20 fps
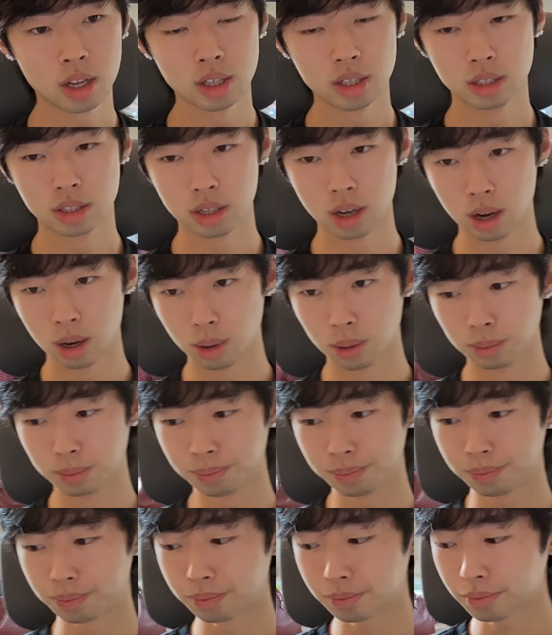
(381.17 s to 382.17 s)

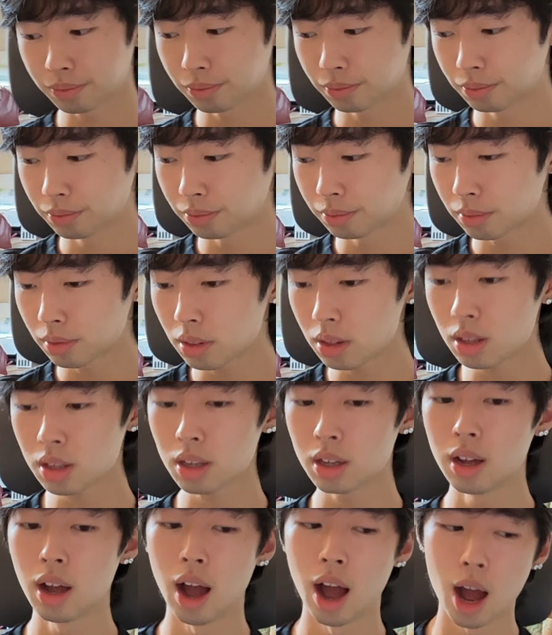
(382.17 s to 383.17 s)
So
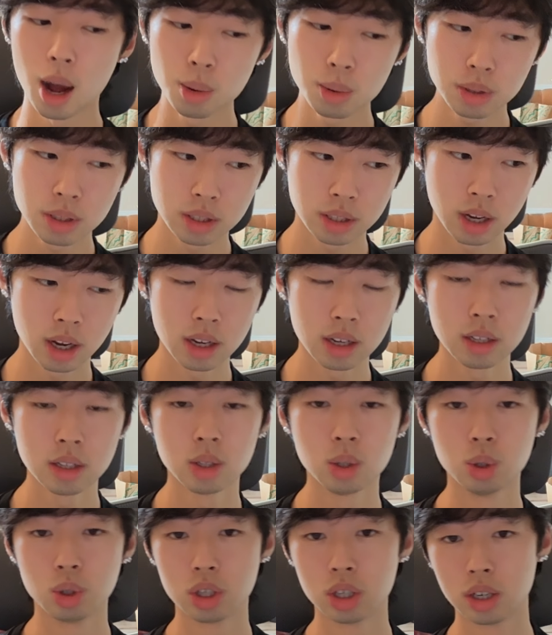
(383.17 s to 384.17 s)
I would say
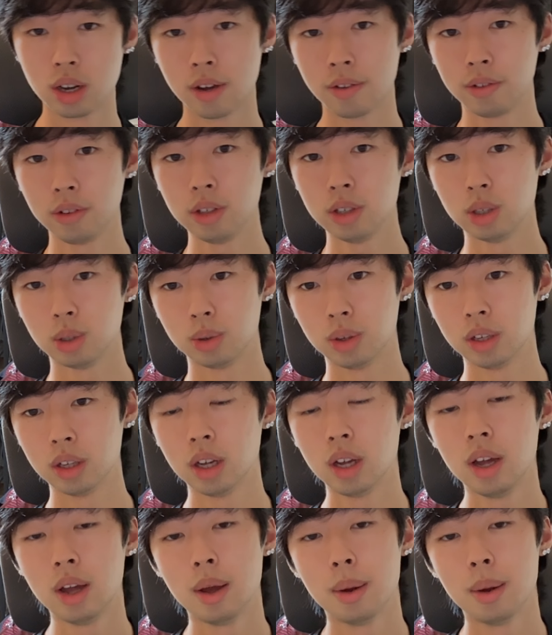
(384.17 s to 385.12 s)
you should definitely do it,